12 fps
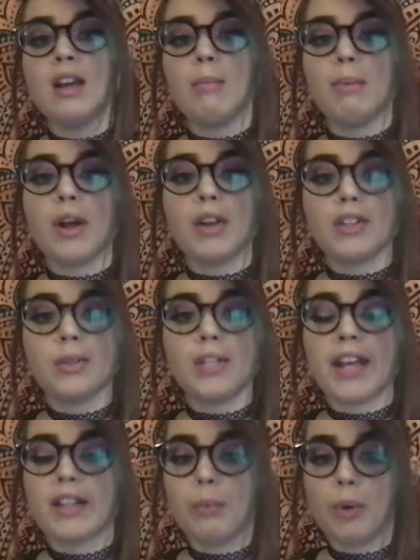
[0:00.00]
but also to
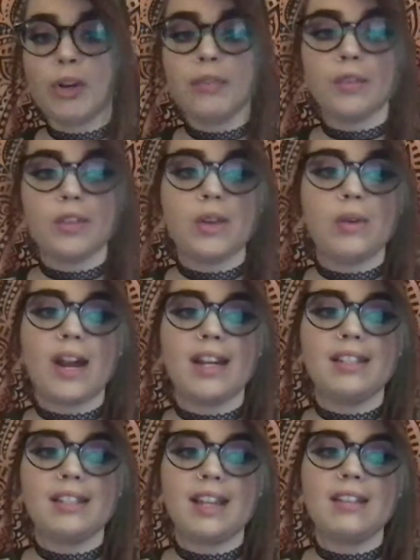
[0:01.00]
export for the
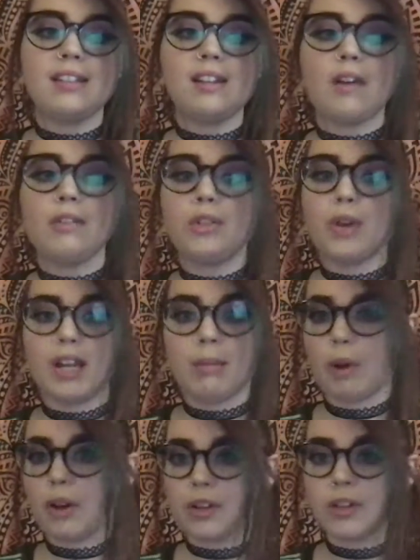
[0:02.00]
United States and other trading
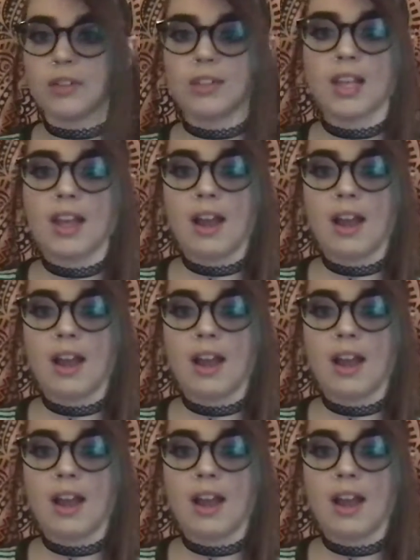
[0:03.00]
partners.